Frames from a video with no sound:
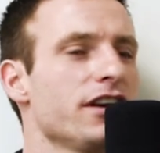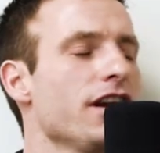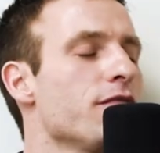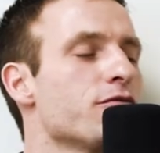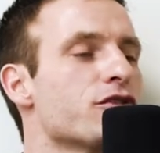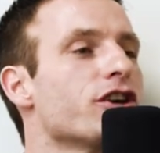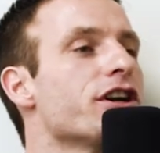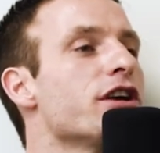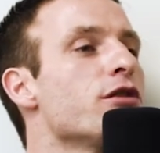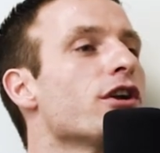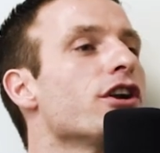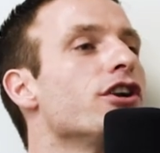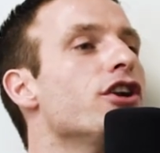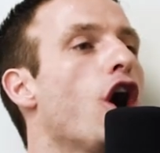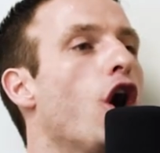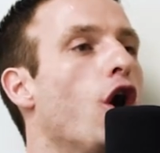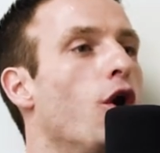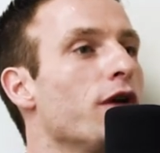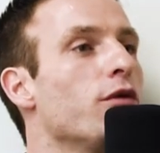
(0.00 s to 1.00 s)
sure he would have so,
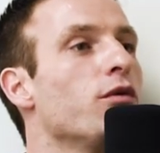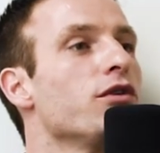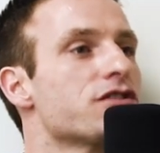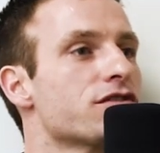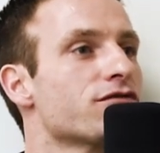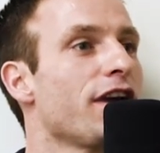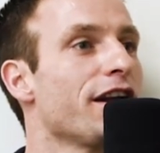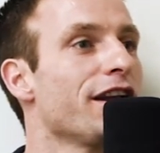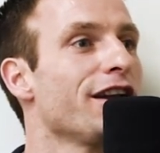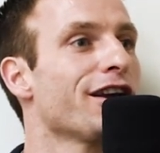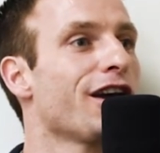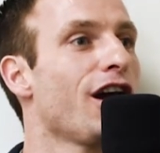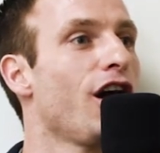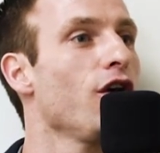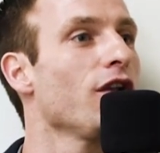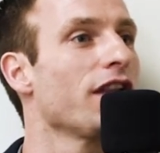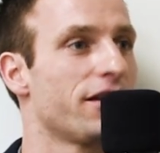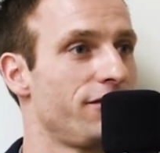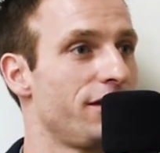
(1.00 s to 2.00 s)
known it was ready to go.
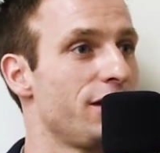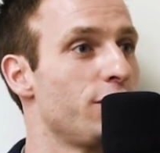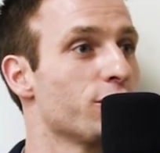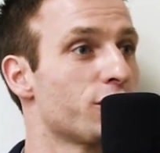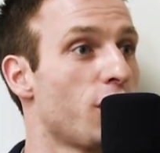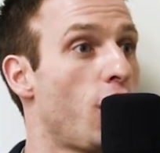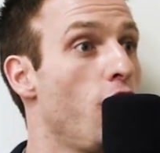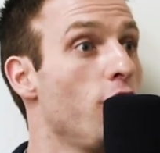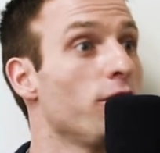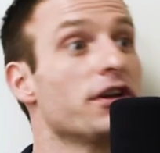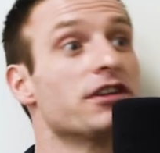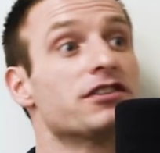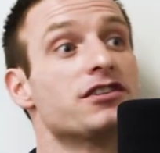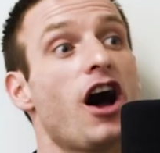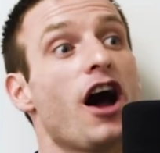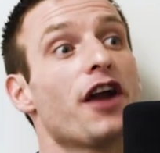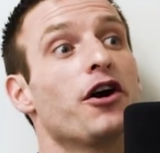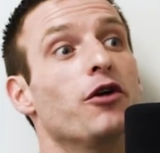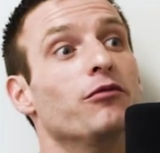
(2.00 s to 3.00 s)
Like if he was home, but he's not
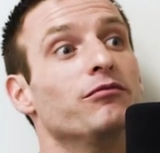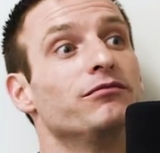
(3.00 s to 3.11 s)
home.